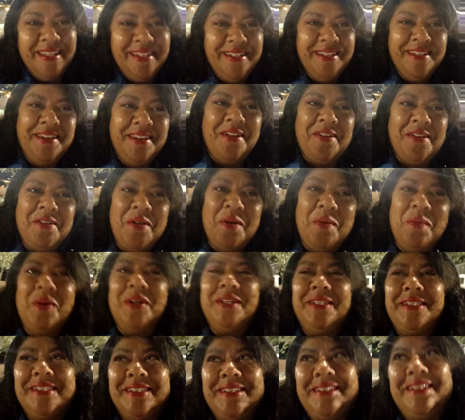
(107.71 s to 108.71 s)
You don't know
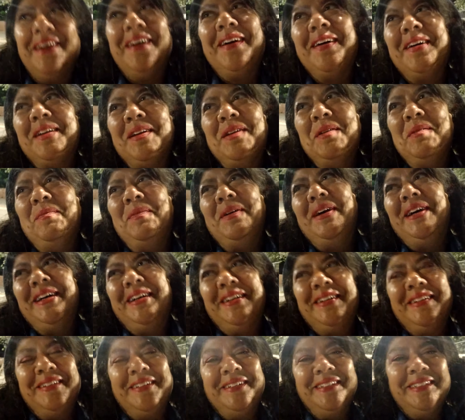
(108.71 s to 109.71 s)
what you're talking
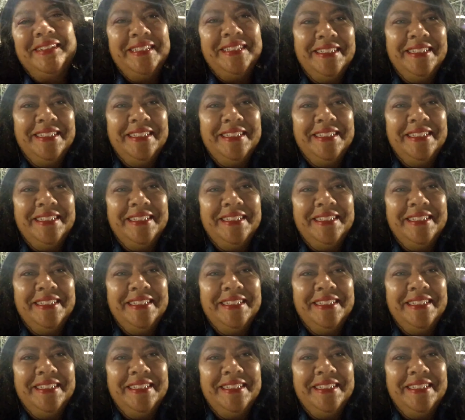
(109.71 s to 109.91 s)
about.